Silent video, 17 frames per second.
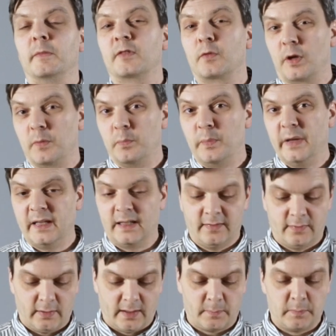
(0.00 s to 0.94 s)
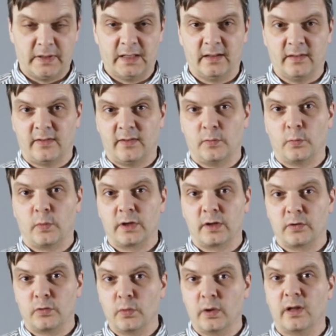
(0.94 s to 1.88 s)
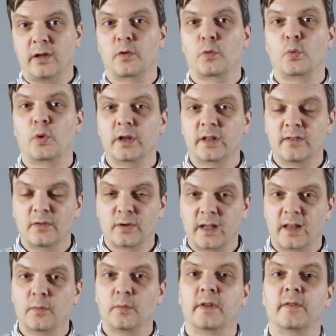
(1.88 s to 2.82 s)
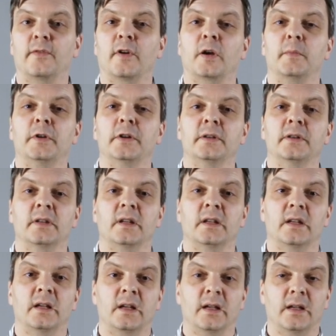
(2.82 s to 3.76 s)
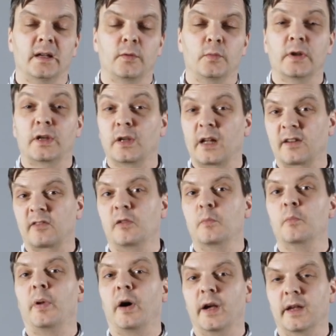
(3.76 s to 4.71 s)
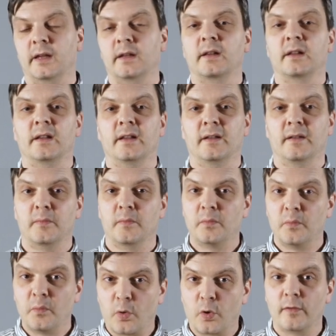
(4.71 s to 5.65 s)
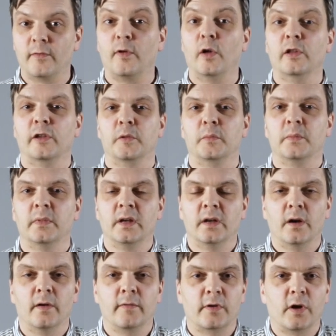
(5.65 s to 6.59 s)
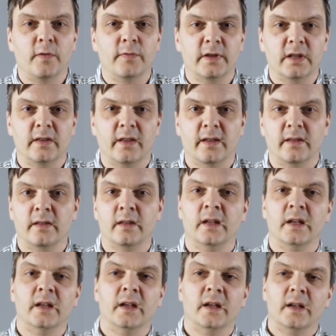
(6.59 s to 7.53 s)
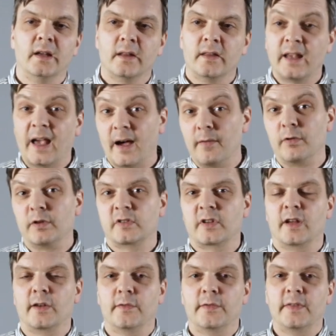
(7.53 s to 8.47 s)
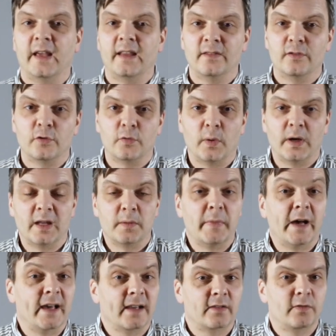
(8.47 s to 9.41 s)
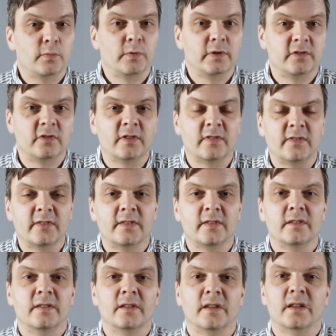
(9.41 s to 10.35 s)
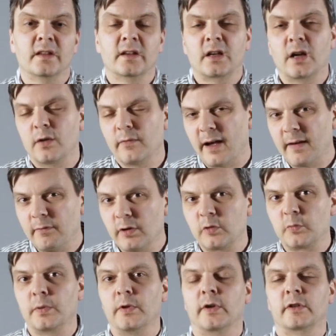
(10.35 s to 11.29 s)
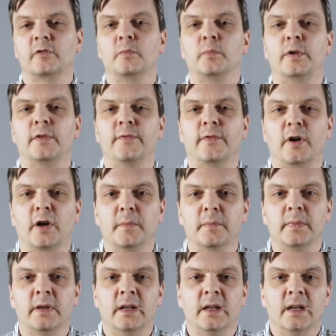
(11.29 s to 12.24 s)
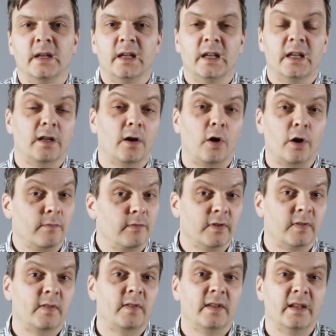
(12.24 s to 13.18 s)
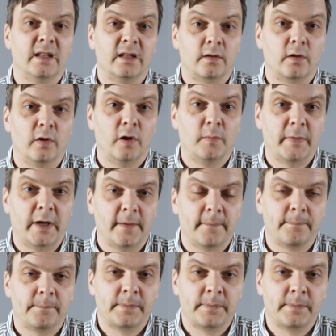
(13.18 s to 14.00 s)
is quite big, so that means when you do a lot of work together with the farmer, we could actually buy more volume of coffee than the average kind of 10 to 20 bags, which is the kind of average production per farm in a harvest in Colombia.